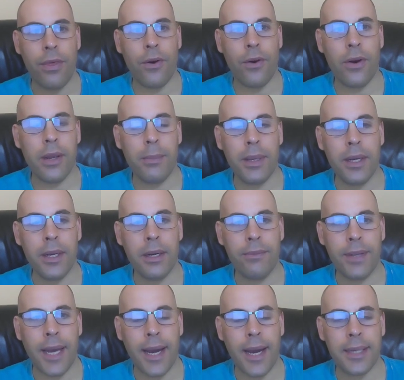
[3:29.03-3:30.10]
30 million
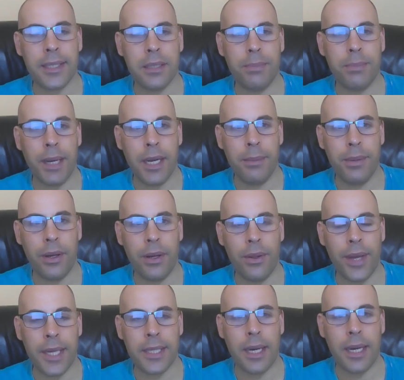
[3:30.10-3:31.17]
of taxes
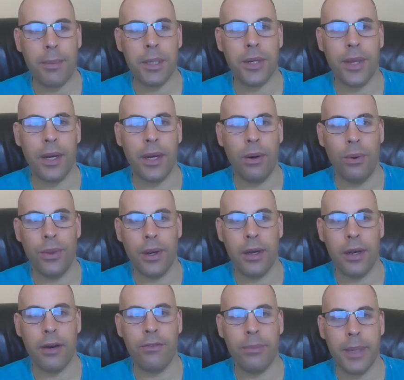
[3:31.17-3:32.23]
payable, that's how much they owe the
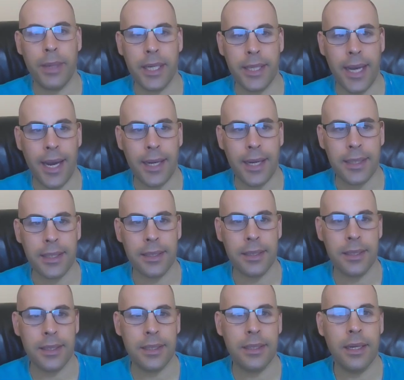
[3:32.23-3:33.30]
government in
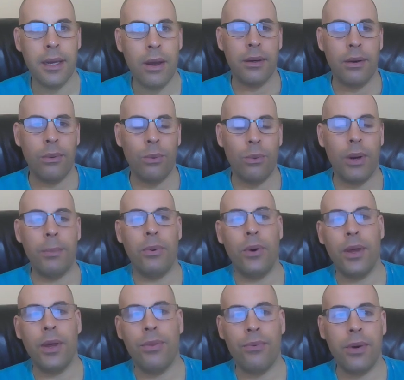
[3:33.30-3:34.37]
taxes.
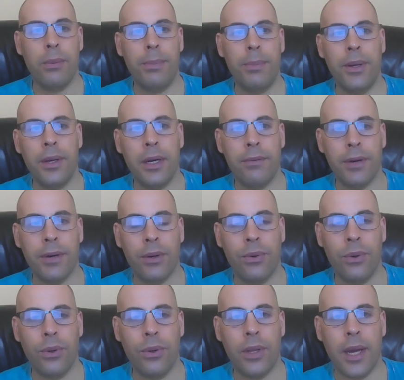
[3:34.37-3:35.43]
1.3 billion of
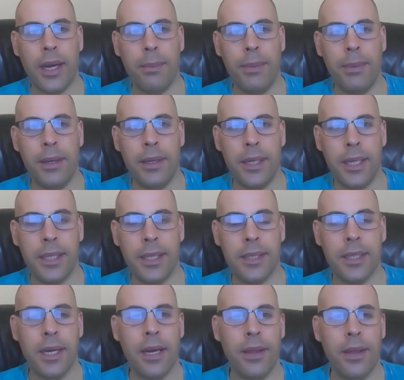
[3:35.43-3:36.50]
accrued
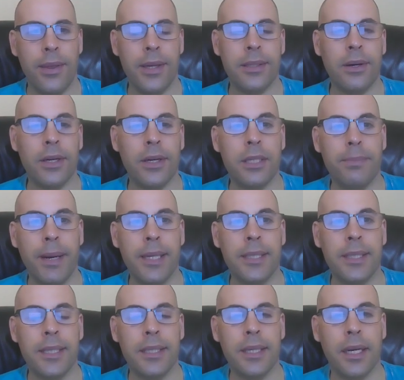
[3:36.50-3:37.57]
liabilities, these are
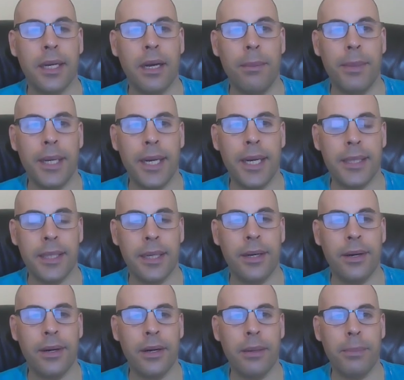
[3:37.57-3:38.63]
expenses the company has
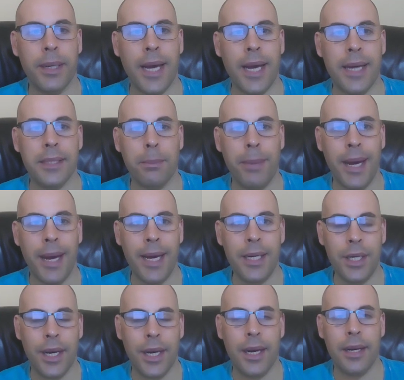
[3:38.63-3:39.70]
incurred but hasn't
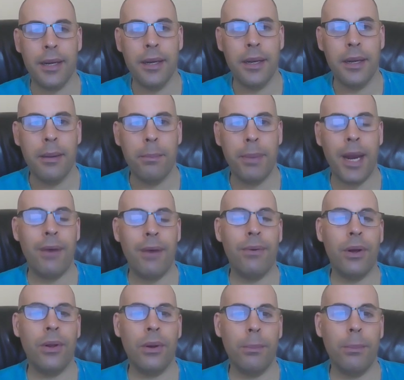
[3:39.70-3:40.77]
paid yet.
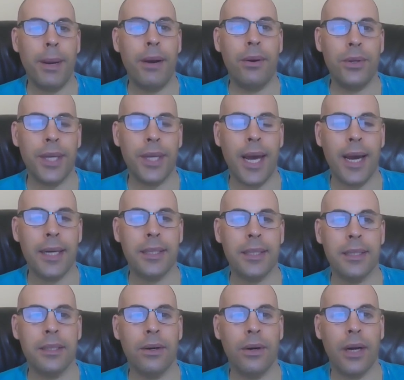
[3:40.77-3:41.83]
Payroll and payroll
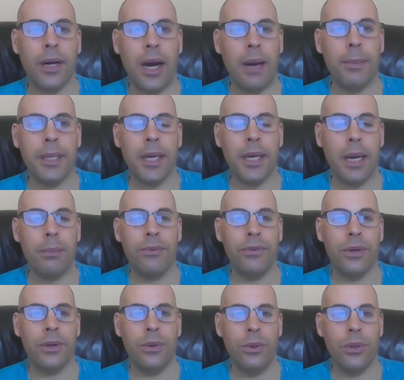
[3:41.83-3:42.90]
taxes are a common type
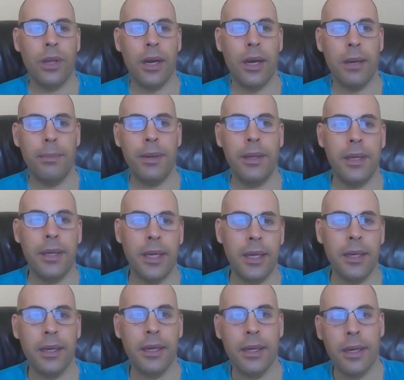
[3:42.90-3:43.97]
of accrued
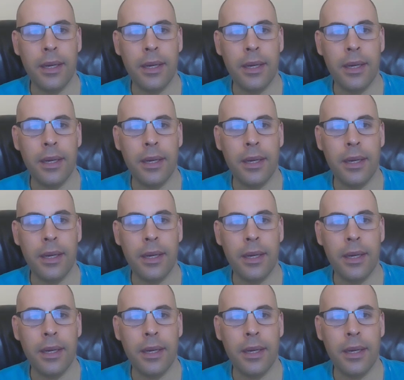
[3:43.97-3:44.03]
liability.